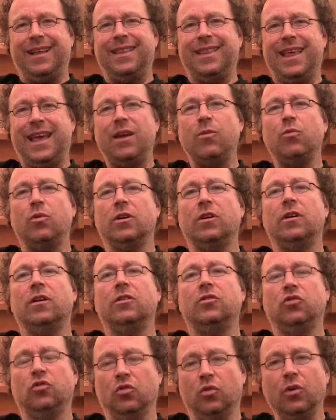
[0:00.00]
they would
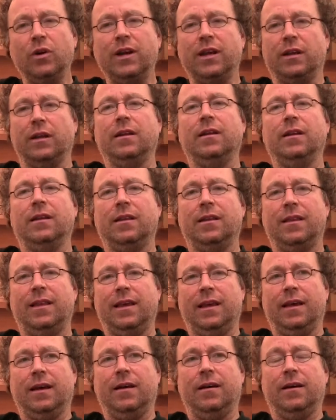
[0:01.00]
join
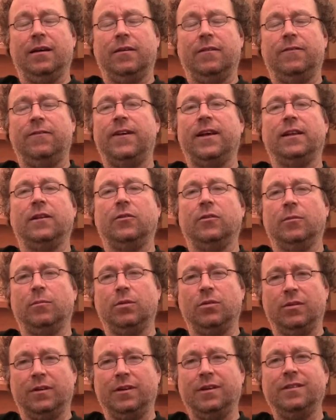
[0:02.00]
their fellow
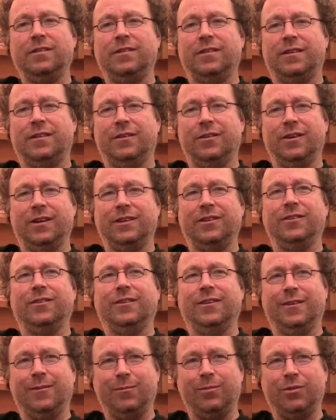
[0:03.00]
employers,
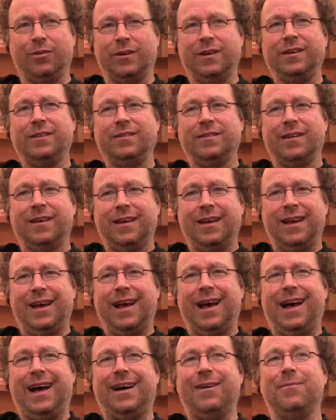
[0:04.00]
non-union employers,
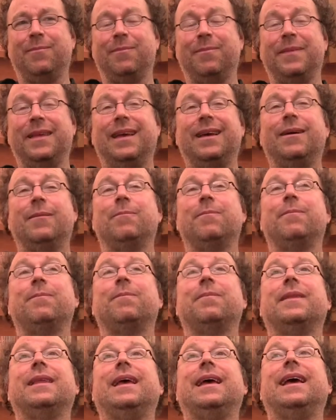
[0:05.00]
um,
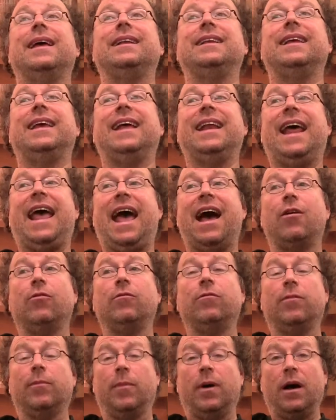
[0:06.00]
and get
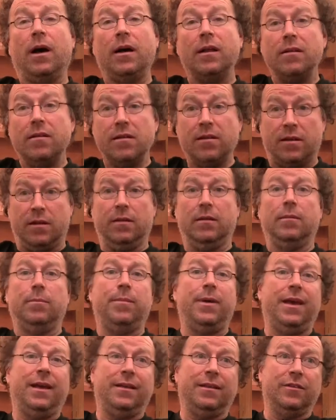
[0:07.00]
out from under
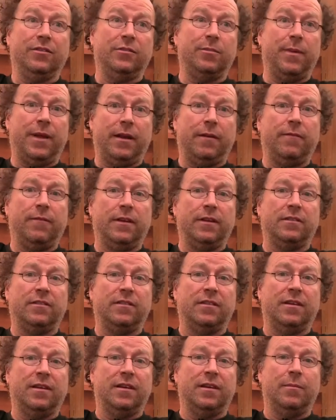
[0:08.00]
paying those
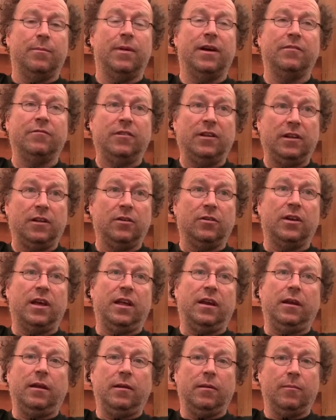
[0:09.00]
benefits by
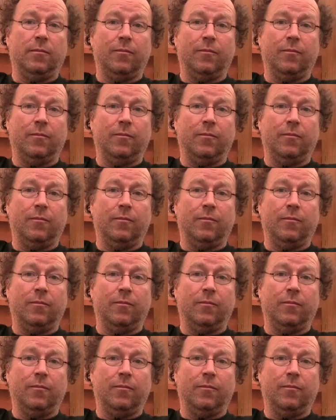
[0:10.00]
relocating.